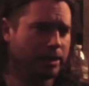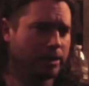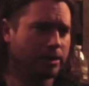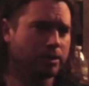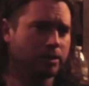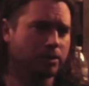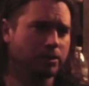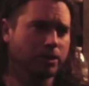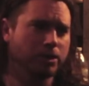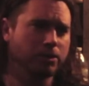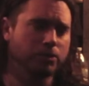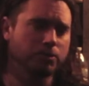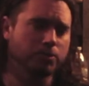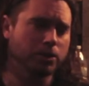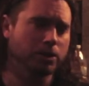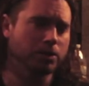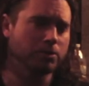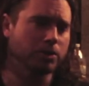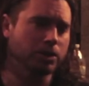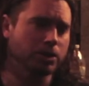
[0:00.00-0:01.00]
So he was
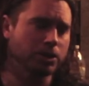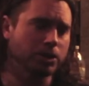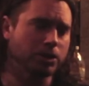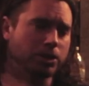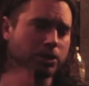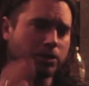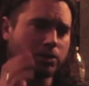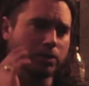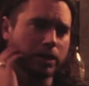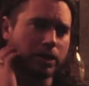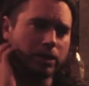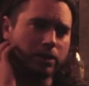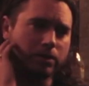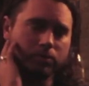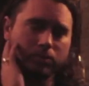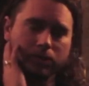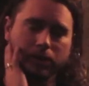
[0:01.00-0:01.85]
pretty much a shoo-in.